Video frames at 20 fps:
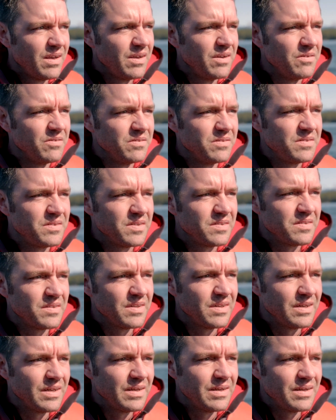It was just
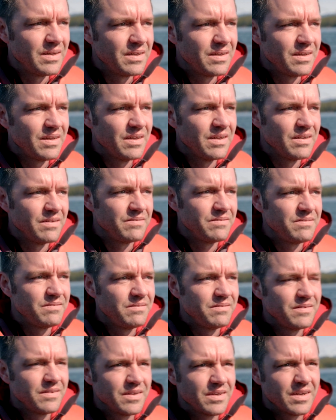a
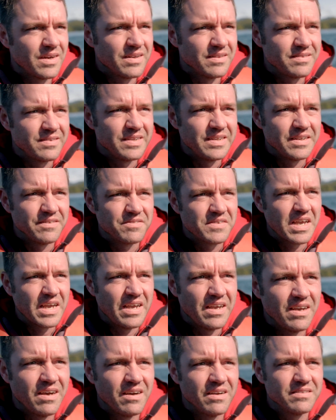kind of scene of
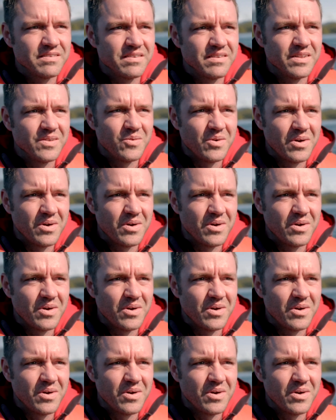chaos in the